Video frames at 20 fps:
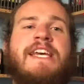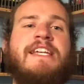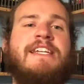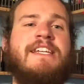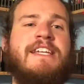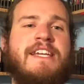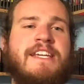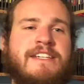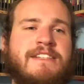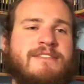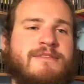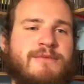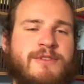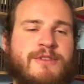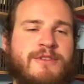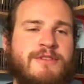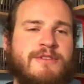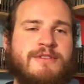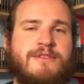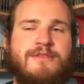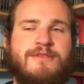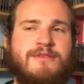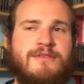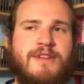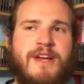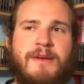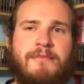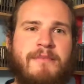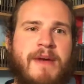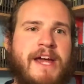endings, which is
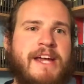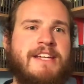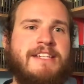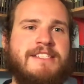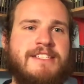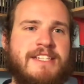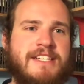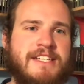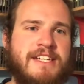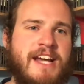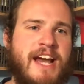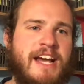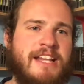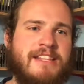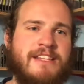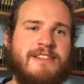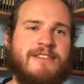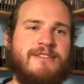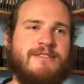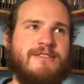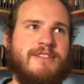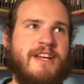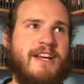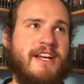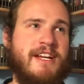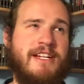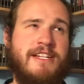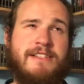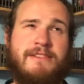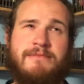amazing. I think there's
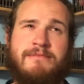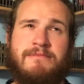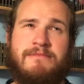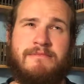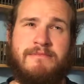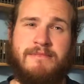like